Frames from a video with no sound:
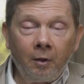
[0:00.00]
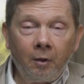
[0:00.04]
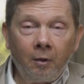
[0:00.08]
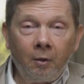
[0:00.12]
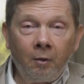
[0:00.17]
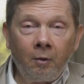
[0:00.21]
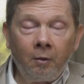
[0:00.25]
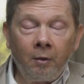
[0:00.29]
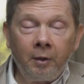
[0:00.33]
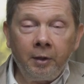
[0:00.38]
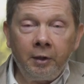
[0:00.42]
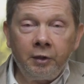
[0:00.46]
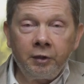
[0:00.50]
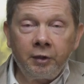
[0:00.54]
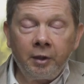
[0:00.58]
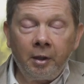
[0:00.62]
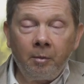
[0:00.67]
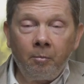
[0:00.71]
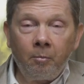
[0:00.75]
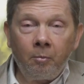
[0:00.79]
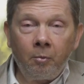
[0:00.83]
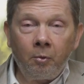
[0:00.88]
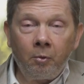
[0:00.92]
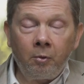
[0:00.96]
Or is there
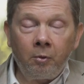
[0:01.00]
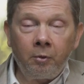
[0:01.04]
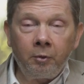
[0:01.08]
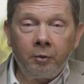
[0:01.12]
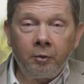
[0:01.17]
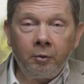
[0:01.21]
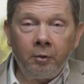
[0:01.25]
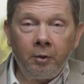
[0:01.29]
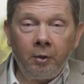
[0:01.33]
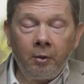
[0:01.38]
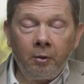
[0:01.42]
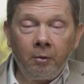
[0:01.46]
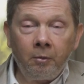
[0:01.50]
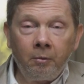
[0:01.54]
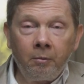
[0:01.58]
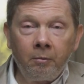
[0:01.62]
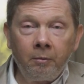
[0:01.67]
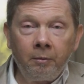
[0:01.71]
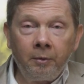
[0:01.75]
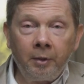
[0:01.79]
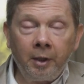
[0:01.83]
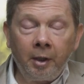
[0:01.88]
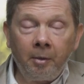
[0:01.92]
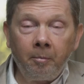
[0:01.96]
more to
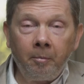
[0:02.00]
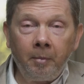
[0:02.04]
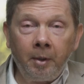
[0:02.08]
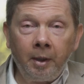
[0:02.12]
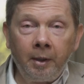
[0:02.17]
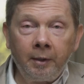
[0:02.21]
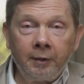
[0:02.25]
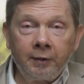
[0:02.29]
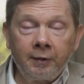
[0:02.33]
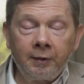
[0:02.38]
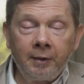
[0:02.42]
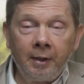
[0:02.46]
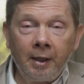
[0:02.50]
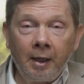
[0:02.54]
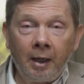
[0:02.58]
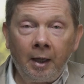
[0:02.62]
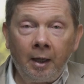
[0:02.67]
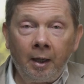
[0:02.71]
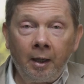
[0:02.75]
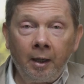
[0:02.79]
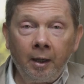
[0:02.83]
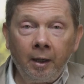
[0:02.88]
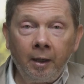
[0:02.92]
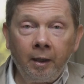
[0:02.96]
you than meets the
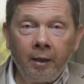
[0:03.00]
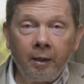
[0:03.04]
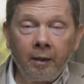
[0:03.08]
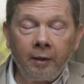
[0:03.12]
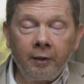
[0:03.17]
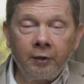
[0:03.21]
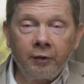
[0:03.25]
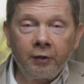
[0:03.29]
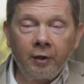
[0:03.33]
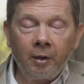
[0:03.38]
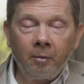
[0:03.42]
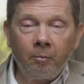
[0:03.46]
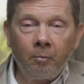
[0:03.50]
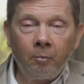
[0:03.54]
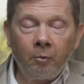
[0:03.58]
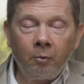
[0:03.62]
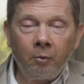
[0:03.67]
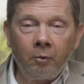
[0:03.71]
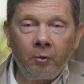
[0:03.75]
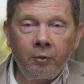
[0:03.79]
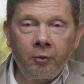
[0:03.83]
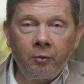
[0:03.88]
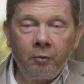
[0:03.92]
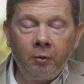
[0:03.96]
eye? Is there
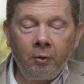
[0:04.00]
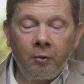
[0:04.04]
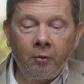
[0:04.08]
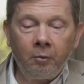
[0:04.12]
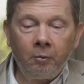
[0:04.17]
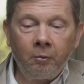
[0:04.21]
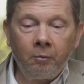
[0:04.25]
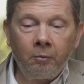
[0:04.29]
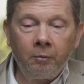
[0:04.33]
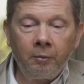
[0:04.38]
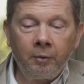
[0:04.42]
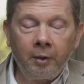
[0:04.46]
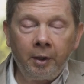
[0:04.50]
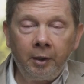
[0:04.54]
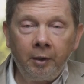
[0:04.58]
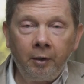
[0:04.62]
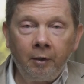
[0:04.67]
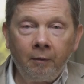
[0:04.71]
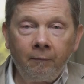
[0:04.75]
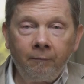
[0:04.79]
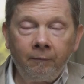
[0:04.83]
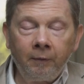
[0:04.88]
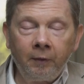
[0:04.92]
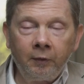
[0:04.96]
more to you than
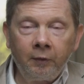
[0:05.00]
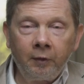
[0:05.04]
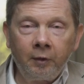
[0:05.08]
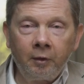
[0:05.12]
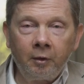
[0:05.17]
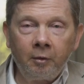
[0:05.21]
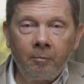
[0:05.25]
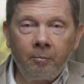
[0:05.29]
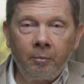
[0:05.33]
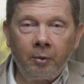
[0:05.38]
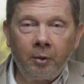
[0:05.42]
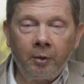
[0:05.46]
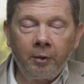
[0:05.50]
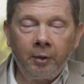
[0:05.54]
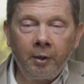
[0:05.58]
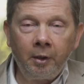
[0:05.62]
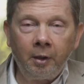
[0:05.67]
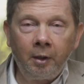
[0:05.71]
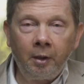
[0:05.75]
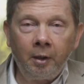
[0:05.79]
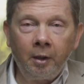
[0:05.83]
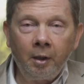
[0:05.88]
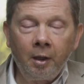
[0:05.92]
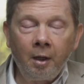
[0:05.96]
your physical
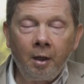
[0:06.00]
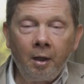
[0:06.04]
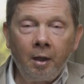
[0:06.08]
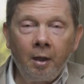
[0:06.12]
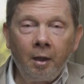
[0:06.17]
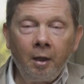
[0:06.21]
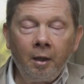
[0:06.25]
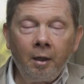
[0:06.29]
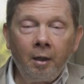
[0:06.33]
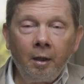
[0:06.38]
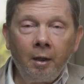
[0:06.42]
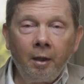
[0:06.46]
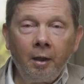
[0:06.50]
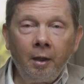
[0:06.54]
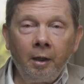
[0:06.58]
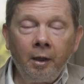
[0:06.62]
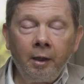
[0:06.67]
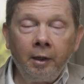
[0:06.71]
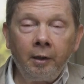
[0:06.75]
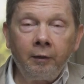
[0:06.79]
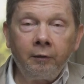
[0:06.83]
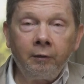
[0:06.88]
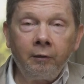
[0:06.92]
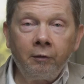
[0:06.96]
body
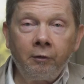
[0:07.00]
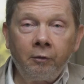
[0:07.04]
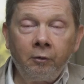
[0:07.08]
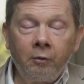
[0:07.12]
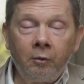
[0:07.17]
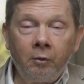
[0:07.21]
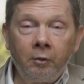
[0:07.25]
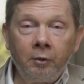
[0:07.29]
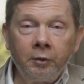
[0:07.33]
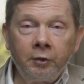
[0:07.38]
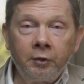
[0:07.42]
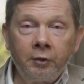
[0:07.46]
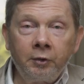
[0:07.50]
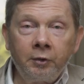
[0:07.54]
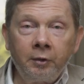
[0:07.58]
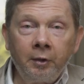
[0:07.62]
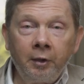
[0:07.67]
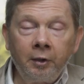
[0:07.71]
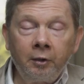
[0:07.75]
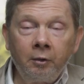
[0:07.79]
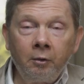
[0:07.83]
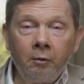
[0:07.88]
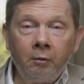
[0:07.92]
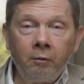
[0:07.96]
and the thoughts
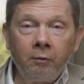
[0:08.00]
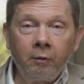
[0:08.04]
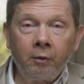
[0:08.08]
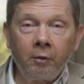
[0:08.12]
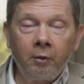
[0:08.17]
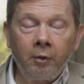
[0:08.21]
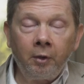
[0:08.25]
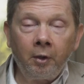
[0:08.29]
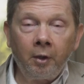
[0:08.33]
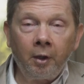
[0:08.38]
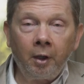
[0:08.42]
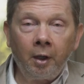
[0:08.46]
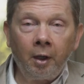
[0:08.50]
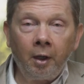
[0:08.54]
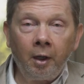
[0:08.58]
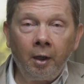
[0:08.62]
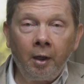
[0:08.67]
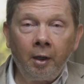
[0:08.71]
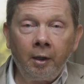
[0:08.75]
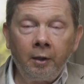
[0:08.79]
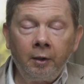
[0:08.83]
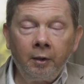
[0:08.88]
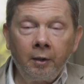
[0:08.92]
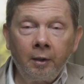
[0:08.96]
that go through your
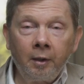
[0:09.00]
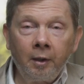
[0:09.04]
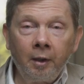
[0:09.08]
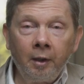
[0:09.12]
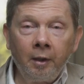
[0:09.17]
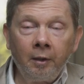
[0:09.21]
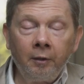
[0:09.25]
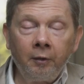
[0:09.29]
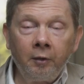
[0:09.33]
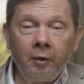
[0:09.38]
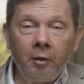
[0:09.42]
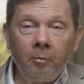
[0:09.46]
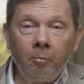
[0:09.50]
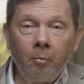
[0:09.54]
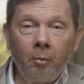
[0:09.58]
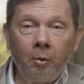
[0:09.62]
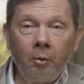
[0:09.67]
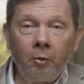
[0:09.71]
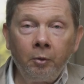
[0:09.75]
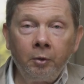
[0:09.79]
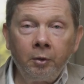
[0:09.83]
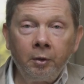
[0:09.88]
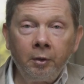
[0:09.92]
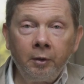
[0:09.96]
head and the
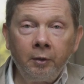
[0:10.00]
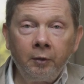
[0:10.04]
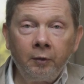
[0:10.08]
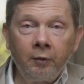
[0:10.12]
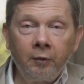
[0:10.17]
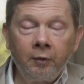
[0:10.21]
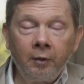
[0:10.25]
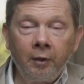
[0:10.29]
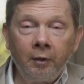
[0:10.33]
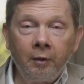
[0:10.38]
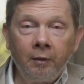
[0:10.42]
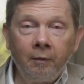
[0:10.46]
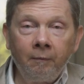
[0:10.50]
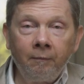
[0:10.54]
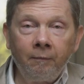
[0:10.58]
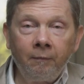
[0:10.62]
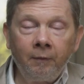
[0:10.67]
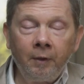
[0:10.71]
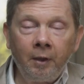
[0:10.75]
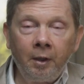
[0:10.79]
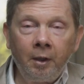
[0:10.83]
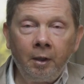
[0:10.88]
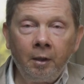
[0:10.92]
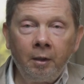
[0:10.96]
emotions that you
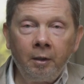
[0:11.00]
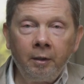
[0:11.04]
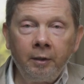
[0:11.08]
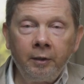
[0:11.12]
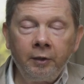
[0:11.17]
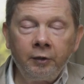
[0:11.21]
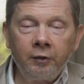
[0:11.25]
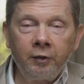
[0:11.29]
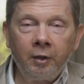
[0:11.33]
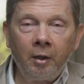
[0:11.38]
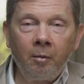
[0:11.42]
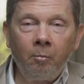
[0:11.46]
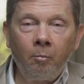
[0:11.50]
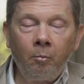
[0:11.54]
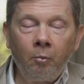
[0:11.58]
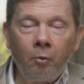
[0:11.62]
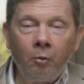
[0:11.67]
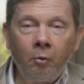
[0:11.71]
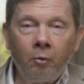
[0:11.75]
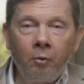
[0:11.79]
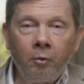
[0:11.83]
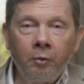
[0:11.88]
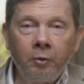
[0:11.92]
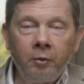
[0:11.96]
feel? Is there
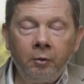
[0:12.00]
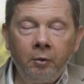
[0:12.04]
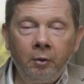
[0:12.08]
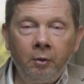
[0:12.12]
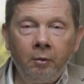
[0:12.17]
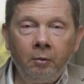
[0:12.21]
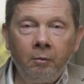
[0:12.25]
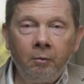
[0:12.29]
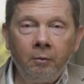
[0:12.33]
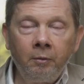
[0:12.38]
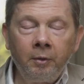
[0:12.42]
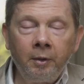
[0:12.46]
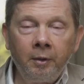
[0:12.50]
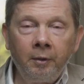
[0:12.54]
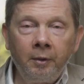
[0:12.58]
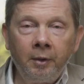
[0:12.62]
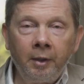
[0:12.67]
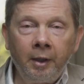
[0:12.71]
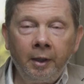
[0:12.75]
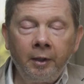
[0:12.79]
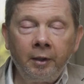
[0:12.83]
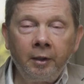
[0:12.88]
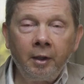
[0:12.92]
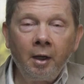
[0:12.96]
more to you than
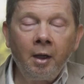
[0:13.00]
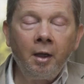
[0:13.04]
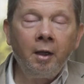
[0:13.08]
that?